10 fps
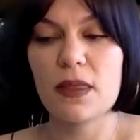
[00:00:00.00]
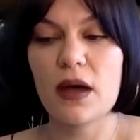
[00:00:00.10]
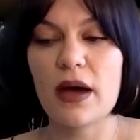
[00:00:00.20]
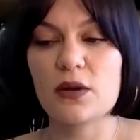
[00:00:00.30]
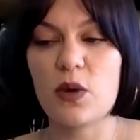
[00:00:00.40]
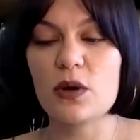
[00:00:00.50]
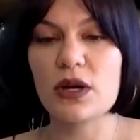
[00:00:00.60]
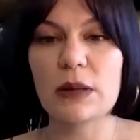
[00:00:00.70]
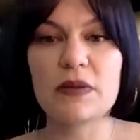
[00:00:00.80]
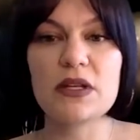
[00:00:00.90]
I'd
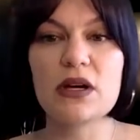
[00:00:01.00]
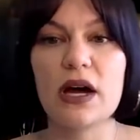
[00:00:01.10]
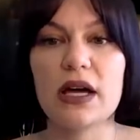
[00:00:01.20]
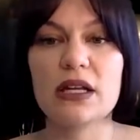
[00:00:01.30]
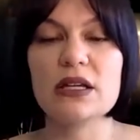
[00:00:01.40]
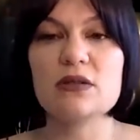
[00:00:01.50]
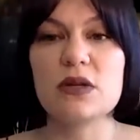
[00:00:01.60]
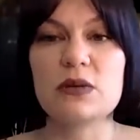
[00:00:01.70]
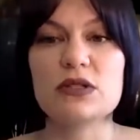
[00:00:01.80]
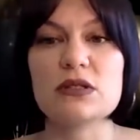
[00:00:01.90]
woken up in the night, and
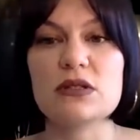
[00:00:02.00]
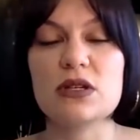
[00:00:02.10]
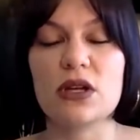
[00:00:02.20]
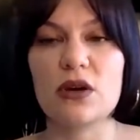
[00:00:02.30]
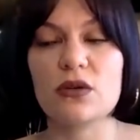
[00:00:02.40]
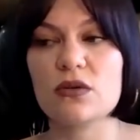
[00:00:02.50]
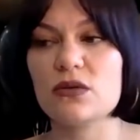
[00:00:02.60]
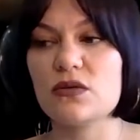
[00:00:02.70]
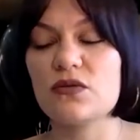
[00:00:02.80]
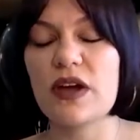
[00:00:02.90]
he was,
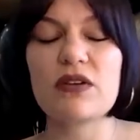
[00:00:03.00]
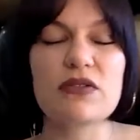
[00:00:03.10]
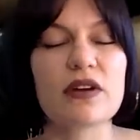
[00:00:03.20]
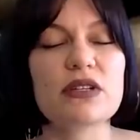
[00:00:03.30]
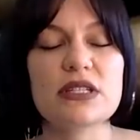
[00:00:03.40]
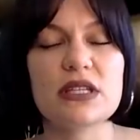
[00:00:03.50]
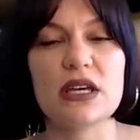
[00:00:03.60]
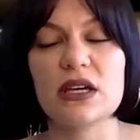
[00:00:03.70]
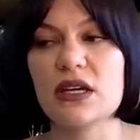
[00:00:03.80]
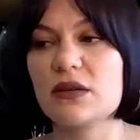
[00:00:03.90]
very, very
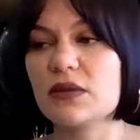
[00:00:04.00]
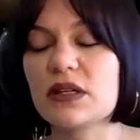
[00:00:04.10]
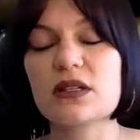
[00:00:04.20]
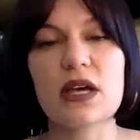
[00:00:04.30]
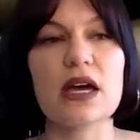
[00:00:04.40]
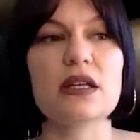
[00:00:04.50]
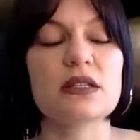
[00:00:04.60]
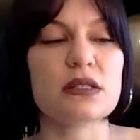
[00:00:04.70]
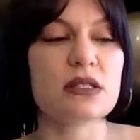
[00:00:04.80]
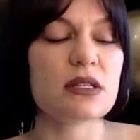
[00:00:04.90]
sick.
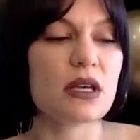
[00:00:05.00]
And